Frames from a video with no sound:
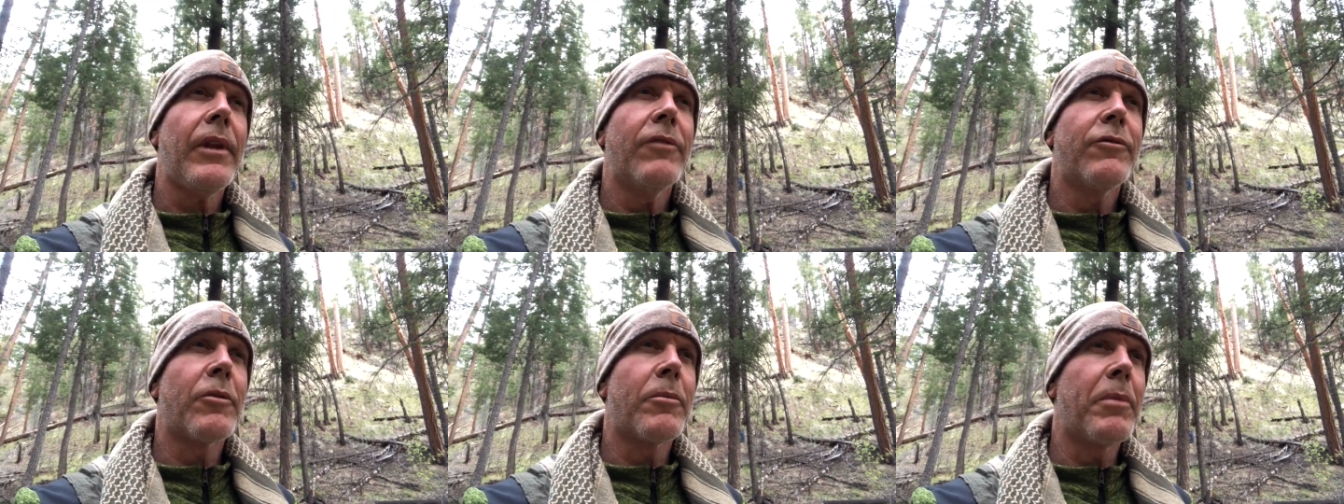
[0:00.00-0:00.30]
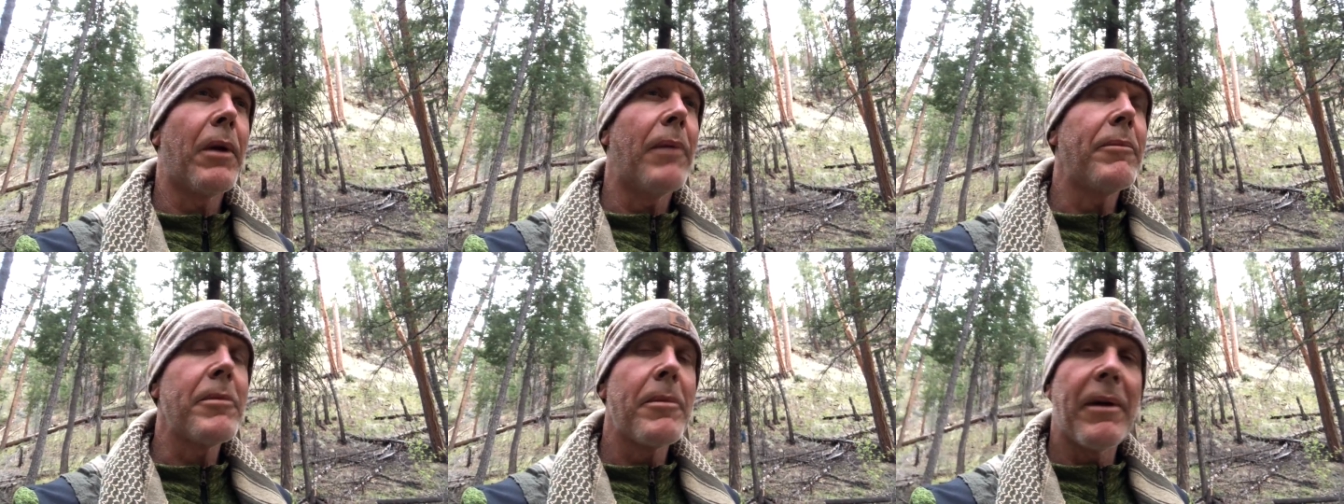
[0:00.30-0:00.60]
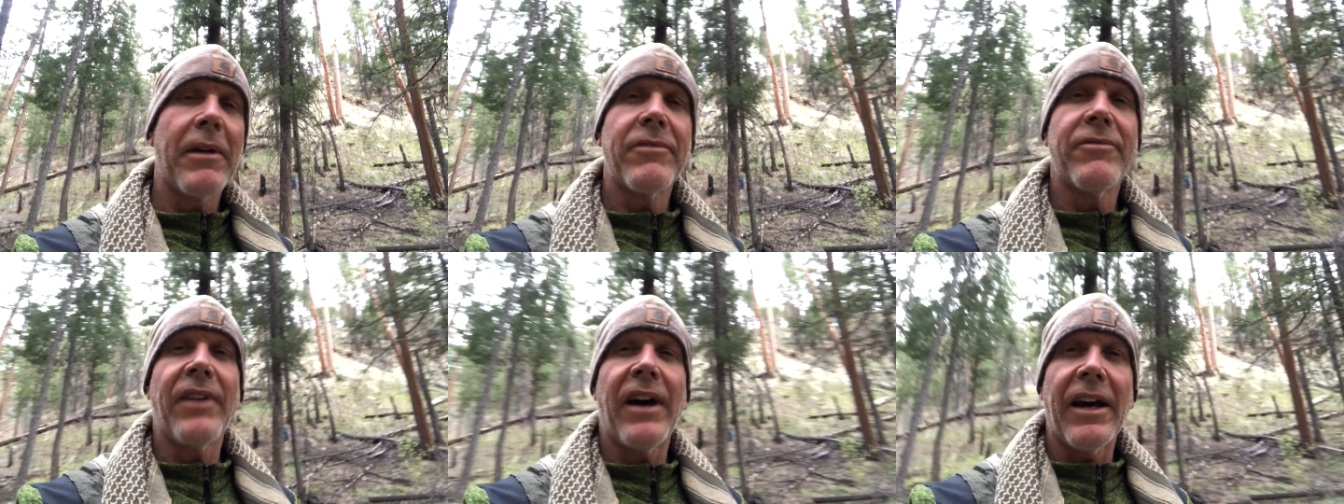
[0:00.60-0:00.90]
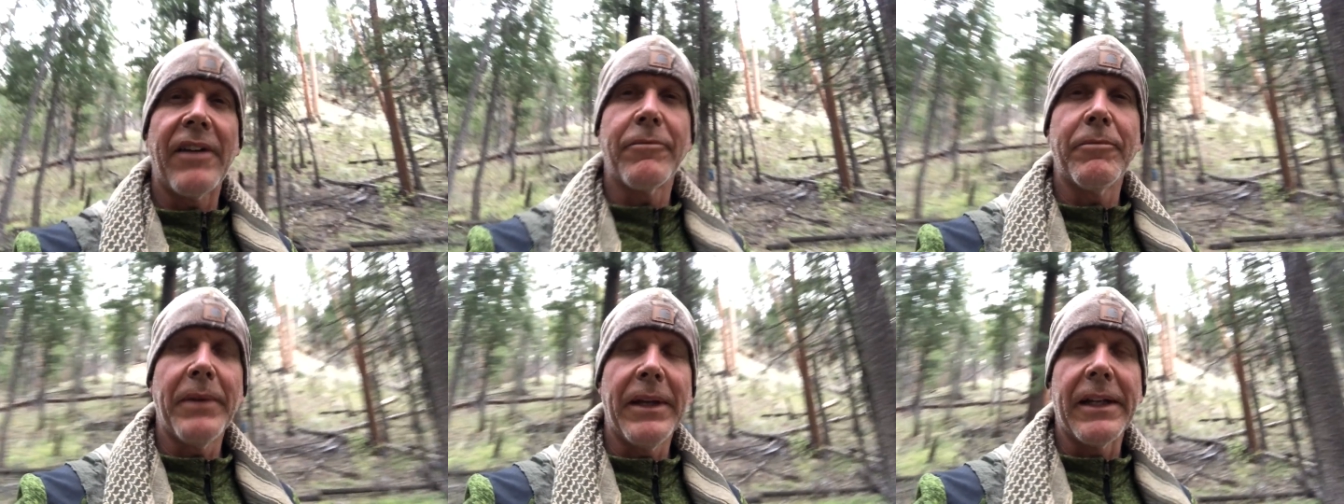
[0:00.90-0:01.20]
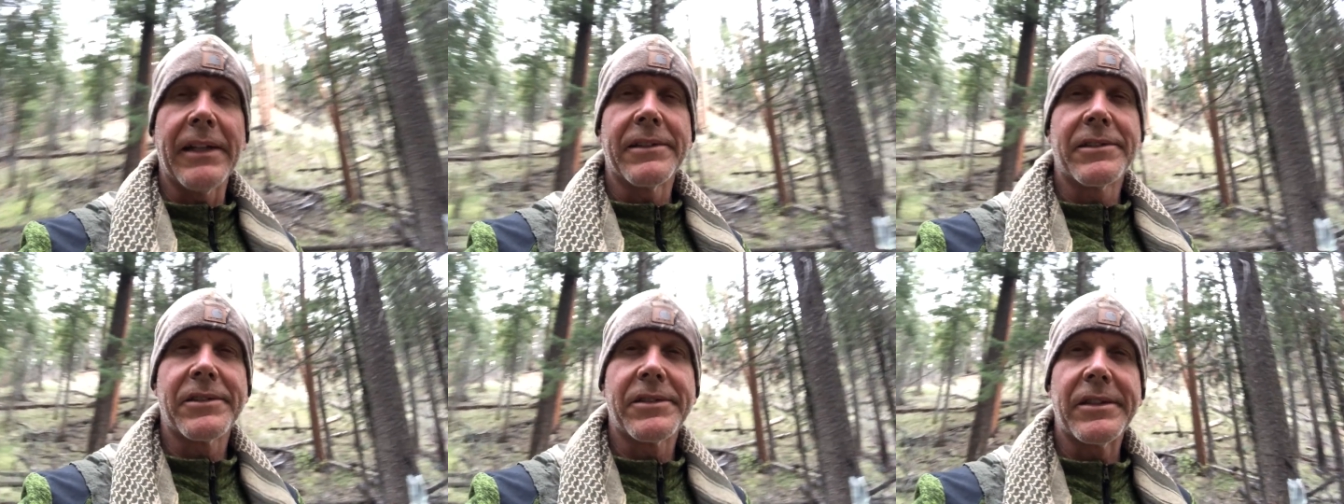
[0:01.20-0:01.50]
for probably about 5
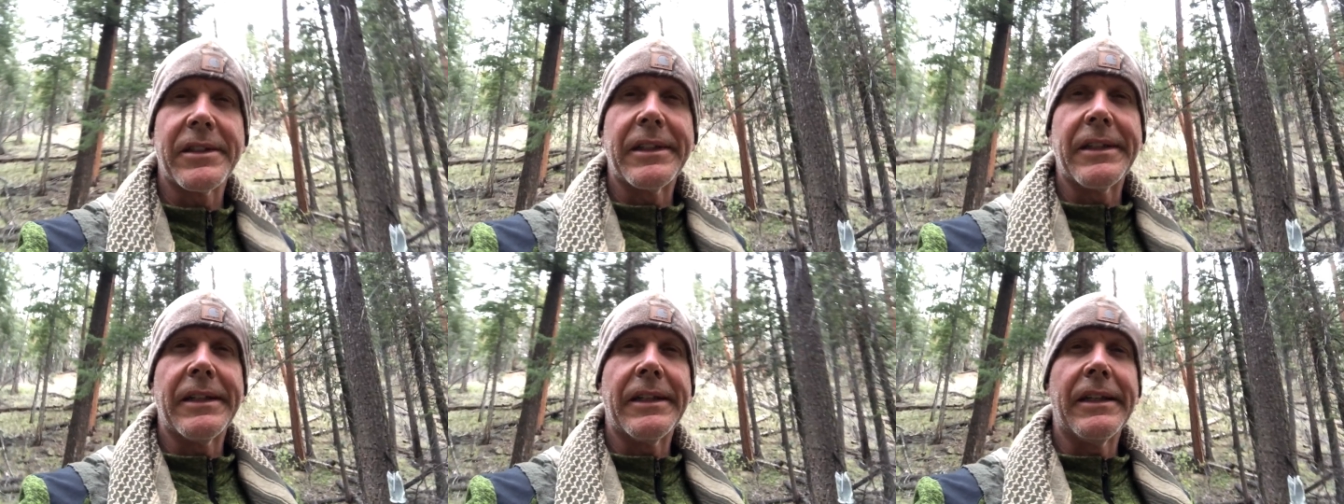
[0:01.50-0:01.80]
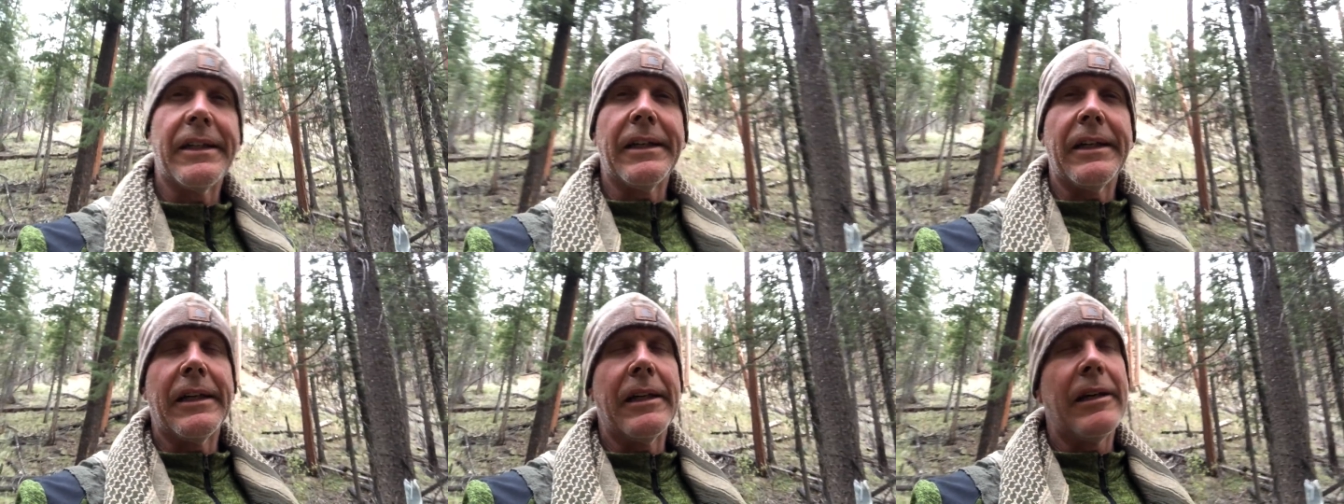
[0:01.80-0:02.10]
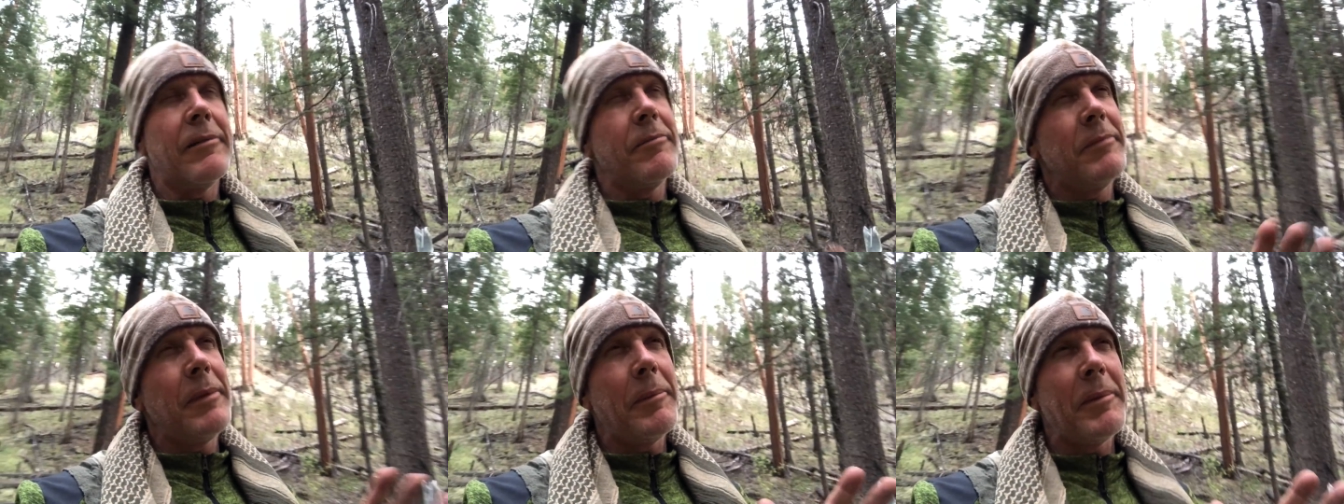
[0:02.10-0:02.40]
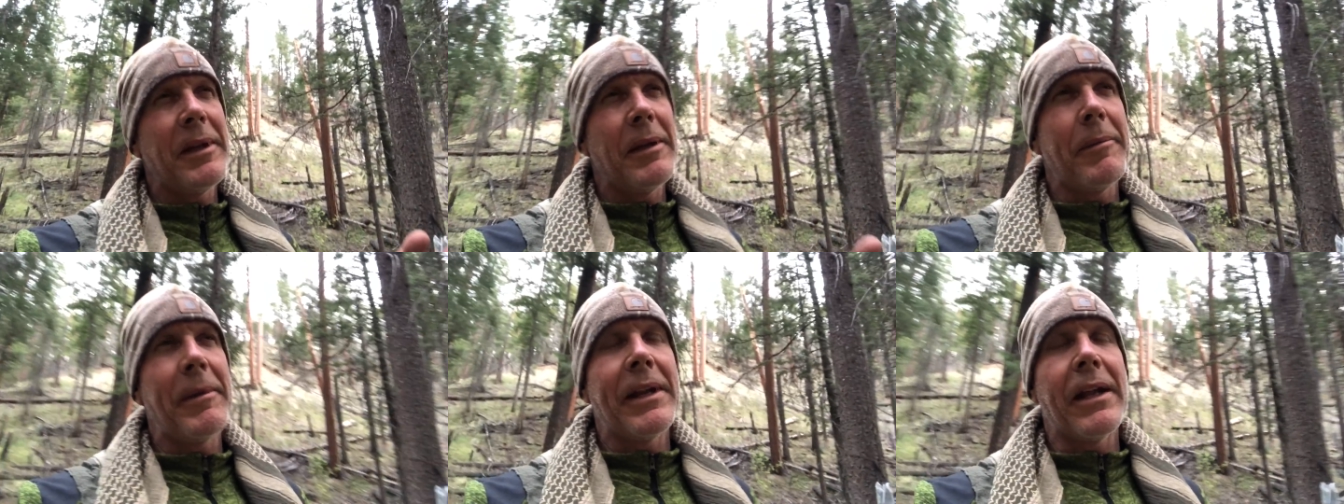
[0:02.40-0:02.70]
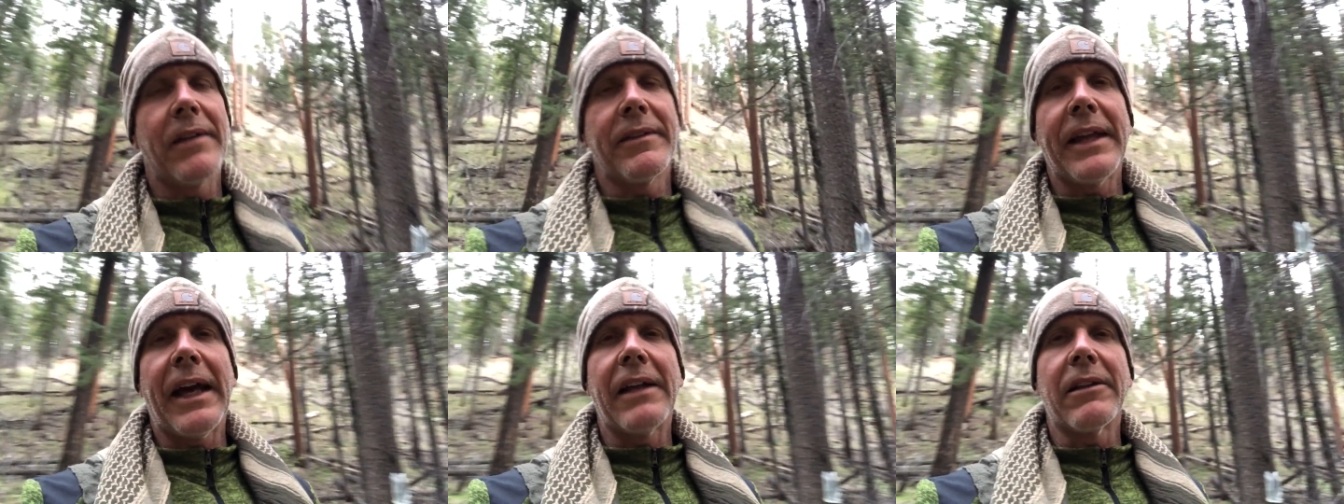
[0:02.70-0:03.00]
minutes, maybe
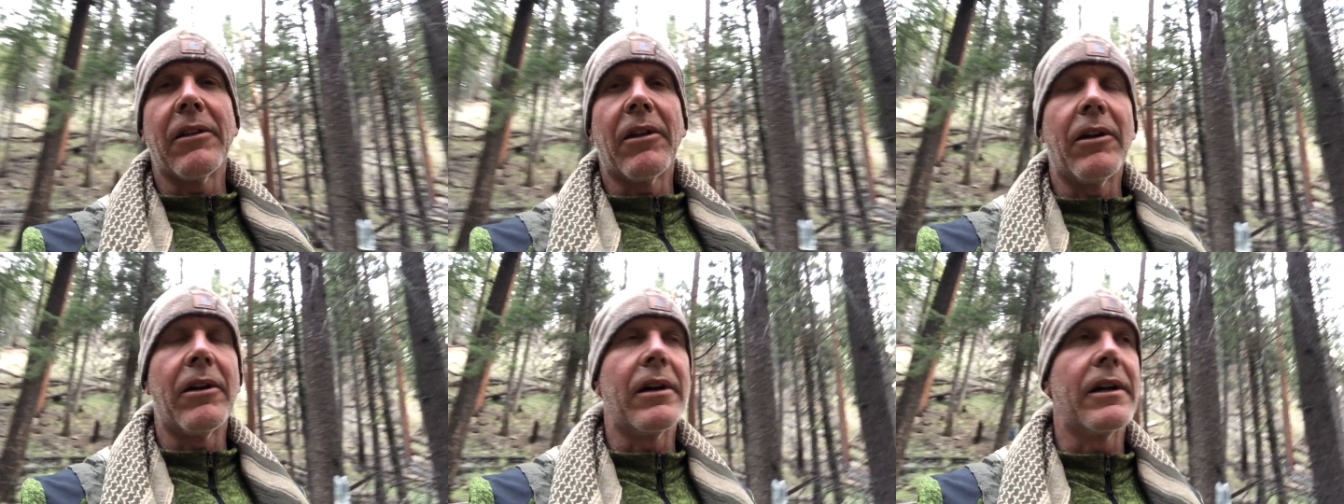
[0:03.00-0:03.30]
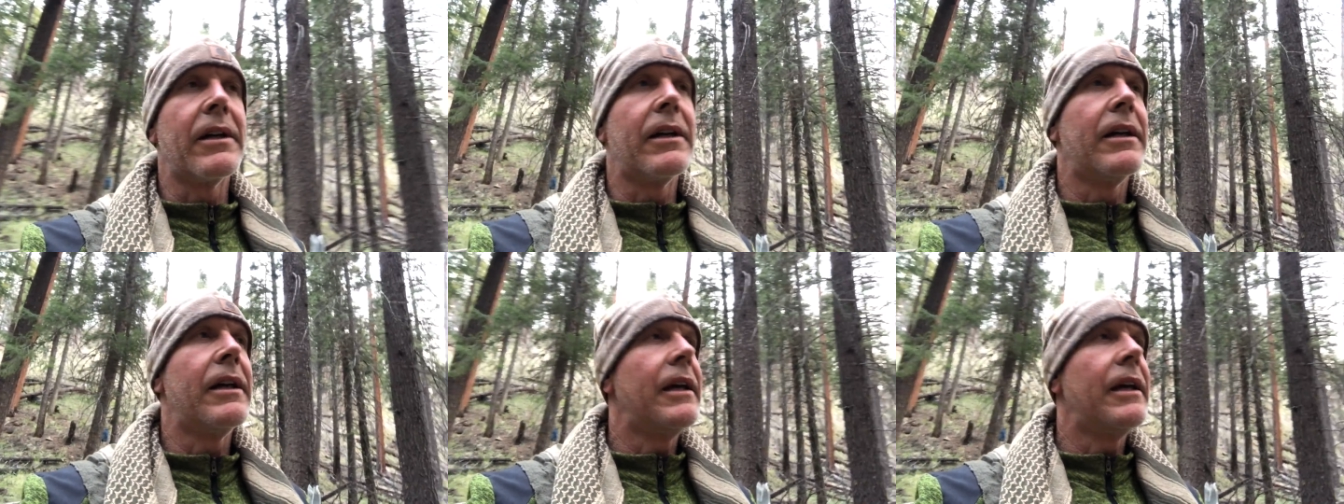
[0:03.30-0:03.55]
not that long,